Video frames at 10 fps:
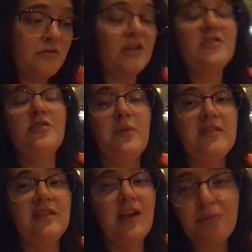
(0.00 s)
Not too
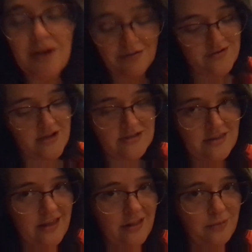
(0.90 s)
spicy yet, but I haven't gotten to
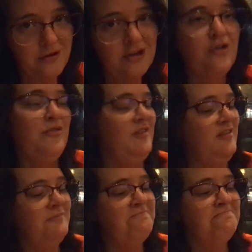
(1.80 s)
the
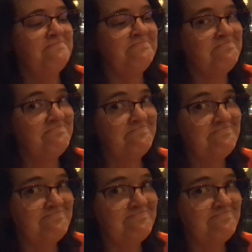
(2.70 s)
jalapeno.